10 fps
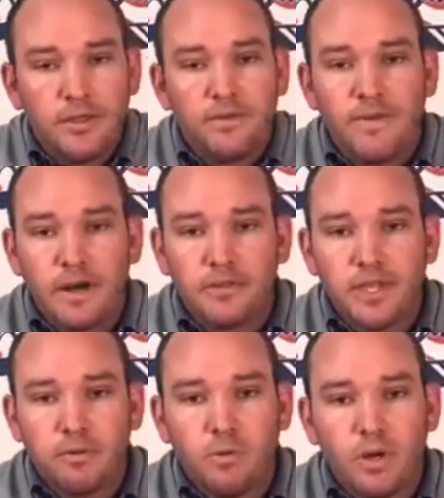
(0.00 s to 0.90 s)
The final
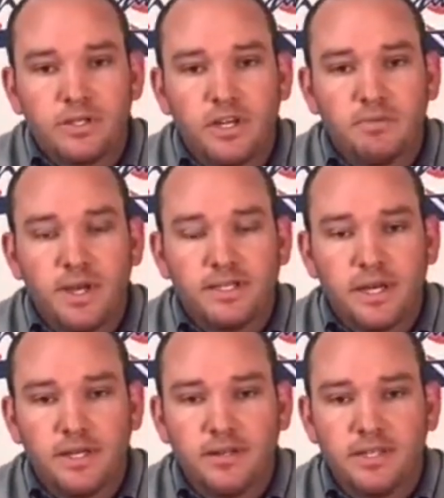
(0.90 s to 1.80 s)
thing we want to touch base
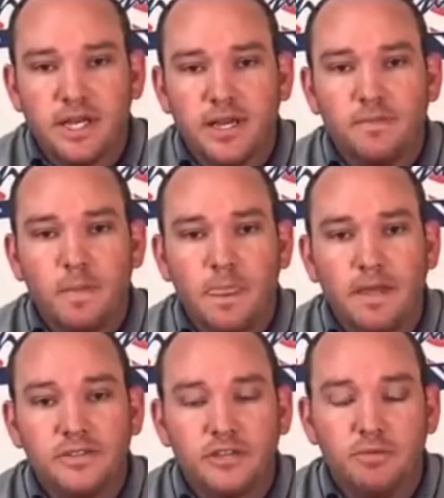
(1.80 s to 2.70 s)
on here today
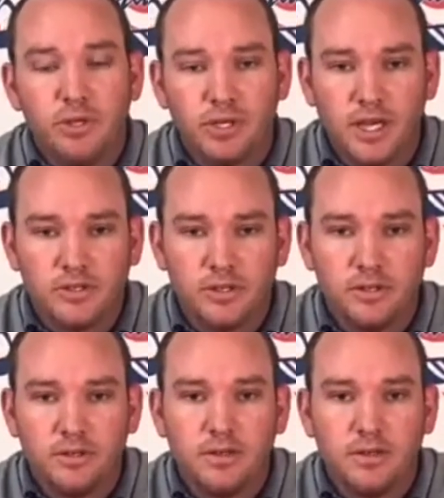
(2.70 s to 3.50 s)
is communication.